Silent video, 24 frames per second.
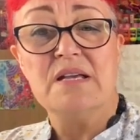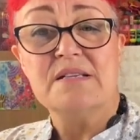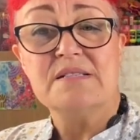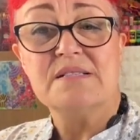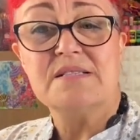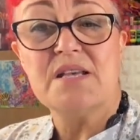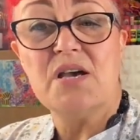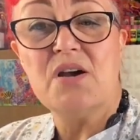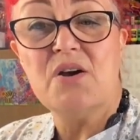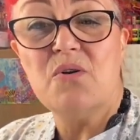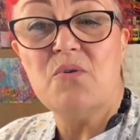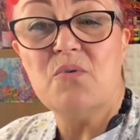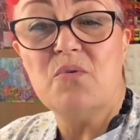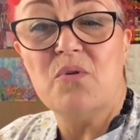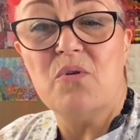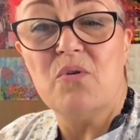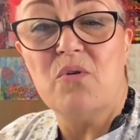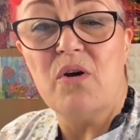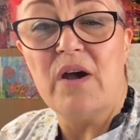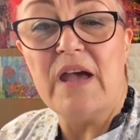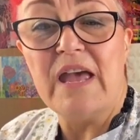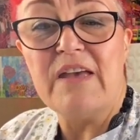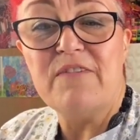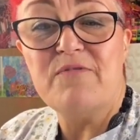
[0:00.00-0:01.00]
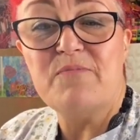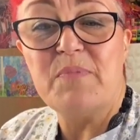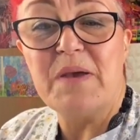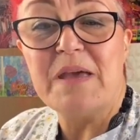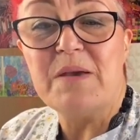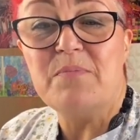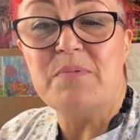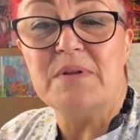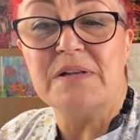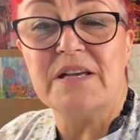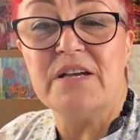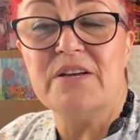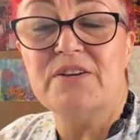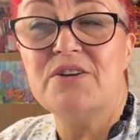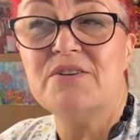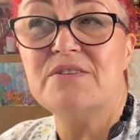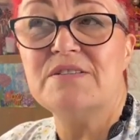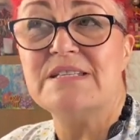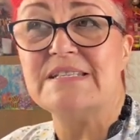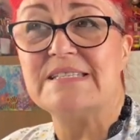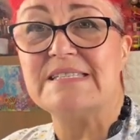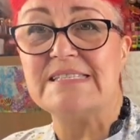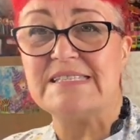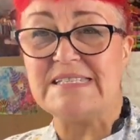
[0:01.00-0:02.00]
So if people can
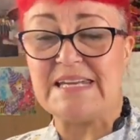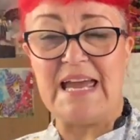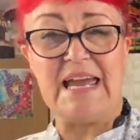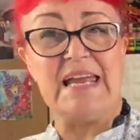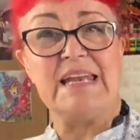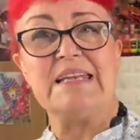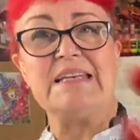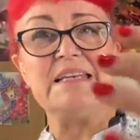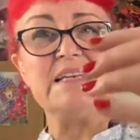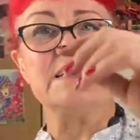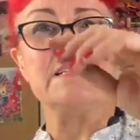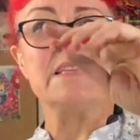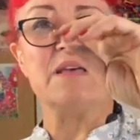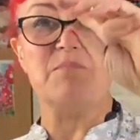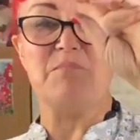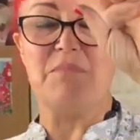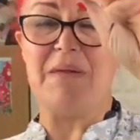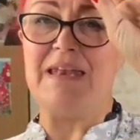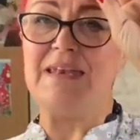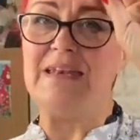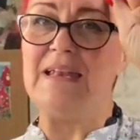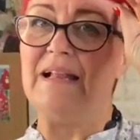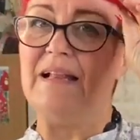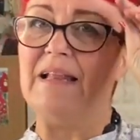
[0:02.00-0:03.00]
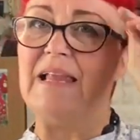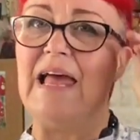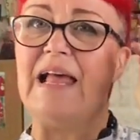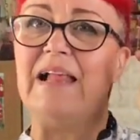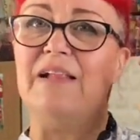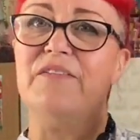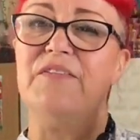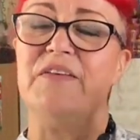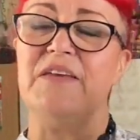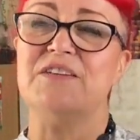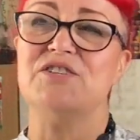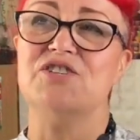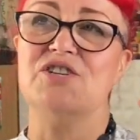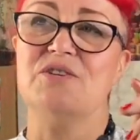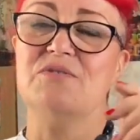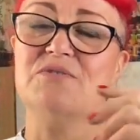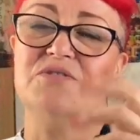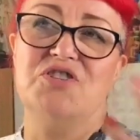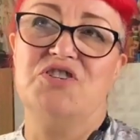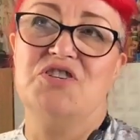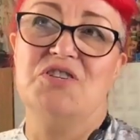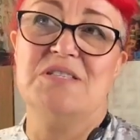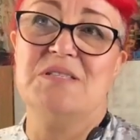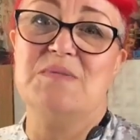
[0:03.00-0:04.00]
understand that mental health
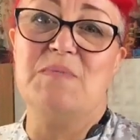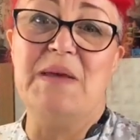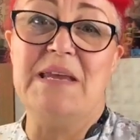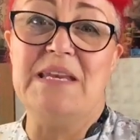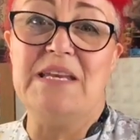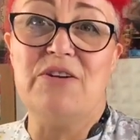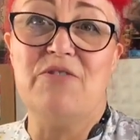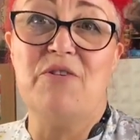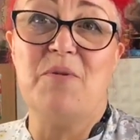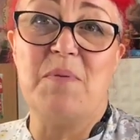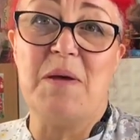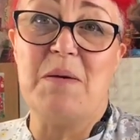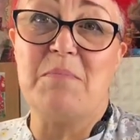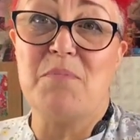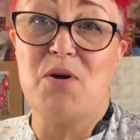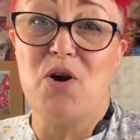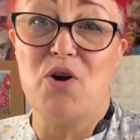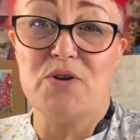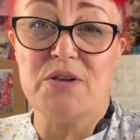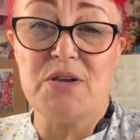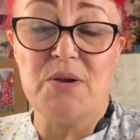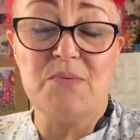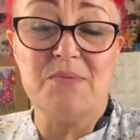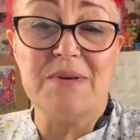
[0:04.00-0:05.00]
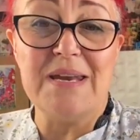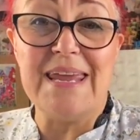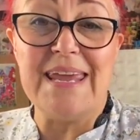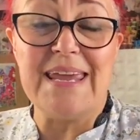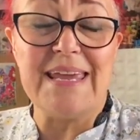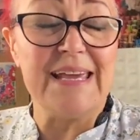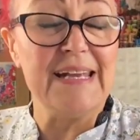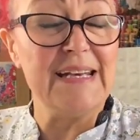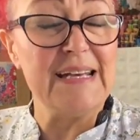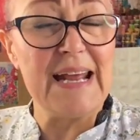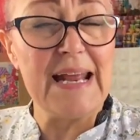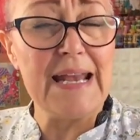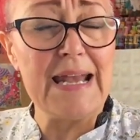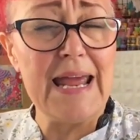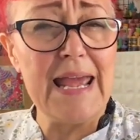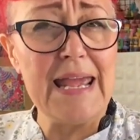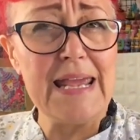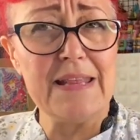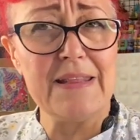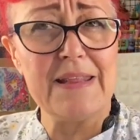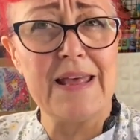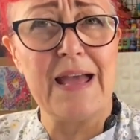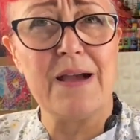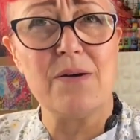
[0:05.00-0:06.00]
issues just mean you're a bit more unique, and I
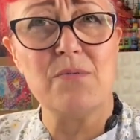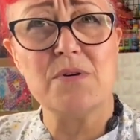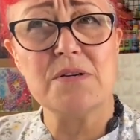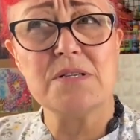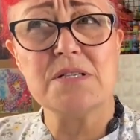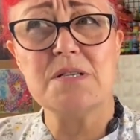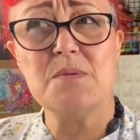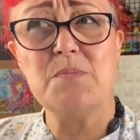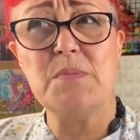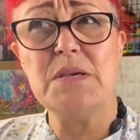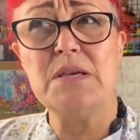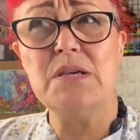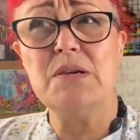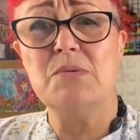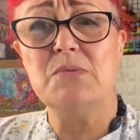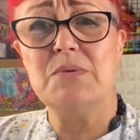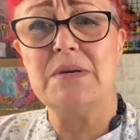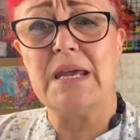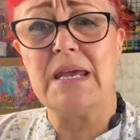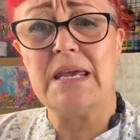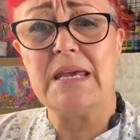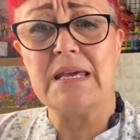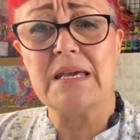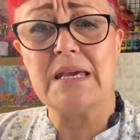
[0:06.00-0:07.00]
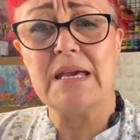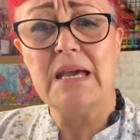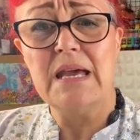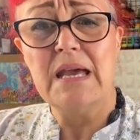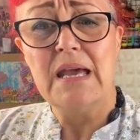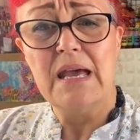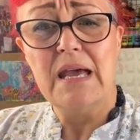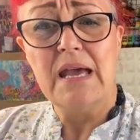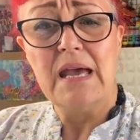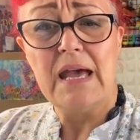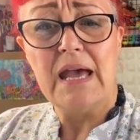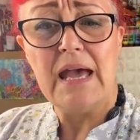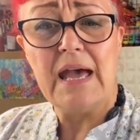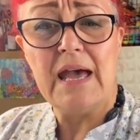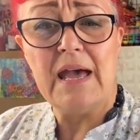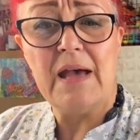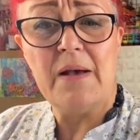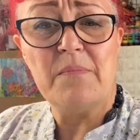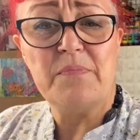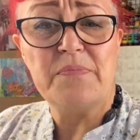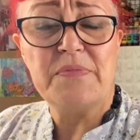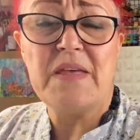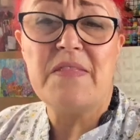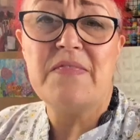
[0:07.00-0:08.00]
like that, I want to be unique,
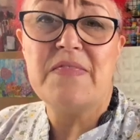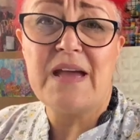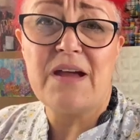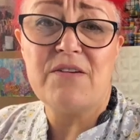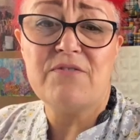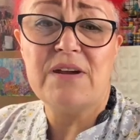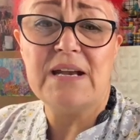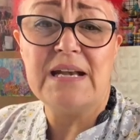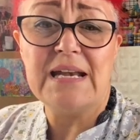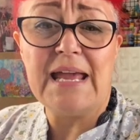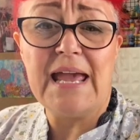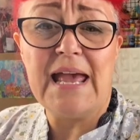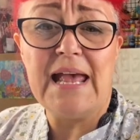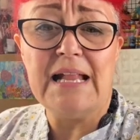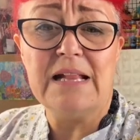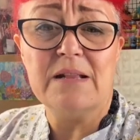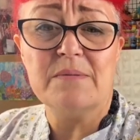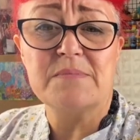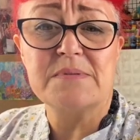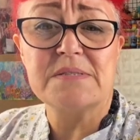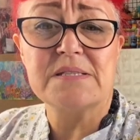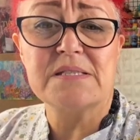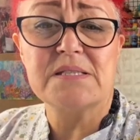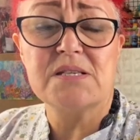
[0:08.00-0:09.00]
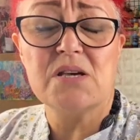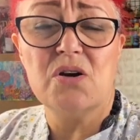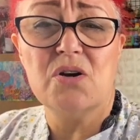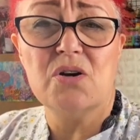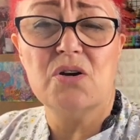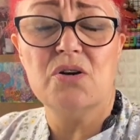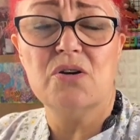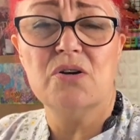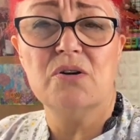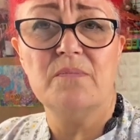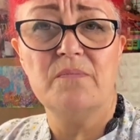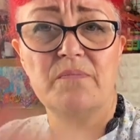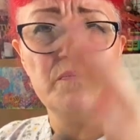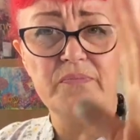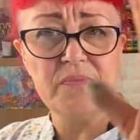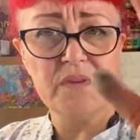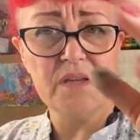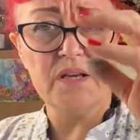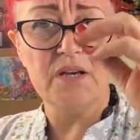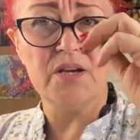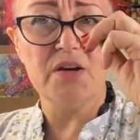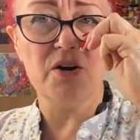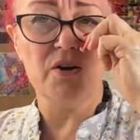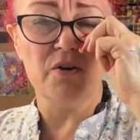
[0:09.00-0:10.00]
then that really helps. So,
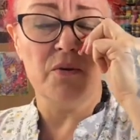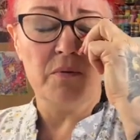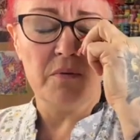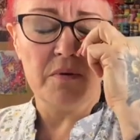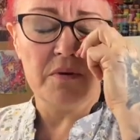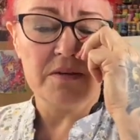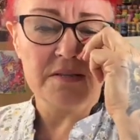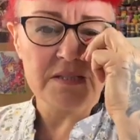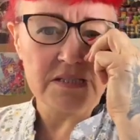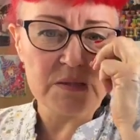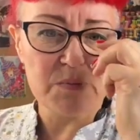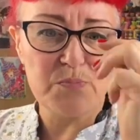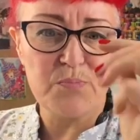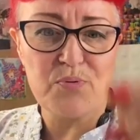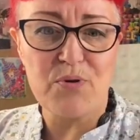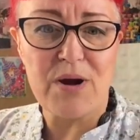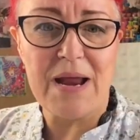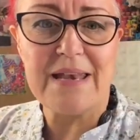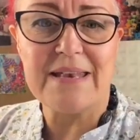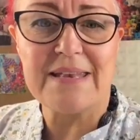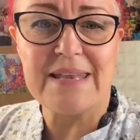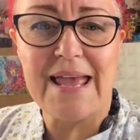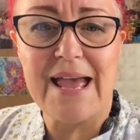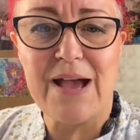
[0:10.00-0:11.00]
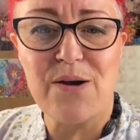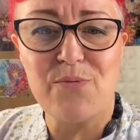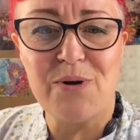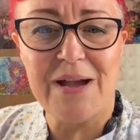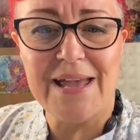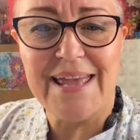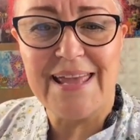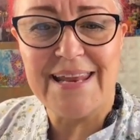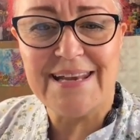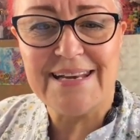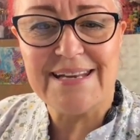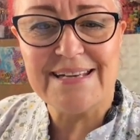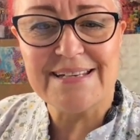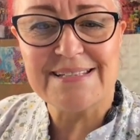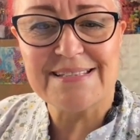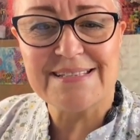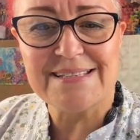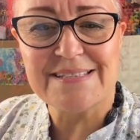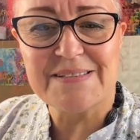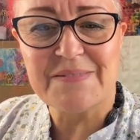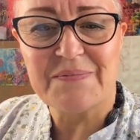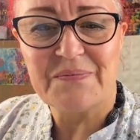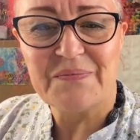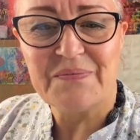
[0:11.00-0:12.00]
spread that
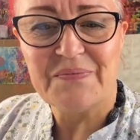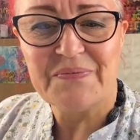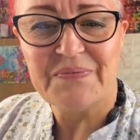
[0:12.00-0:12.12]
awareness.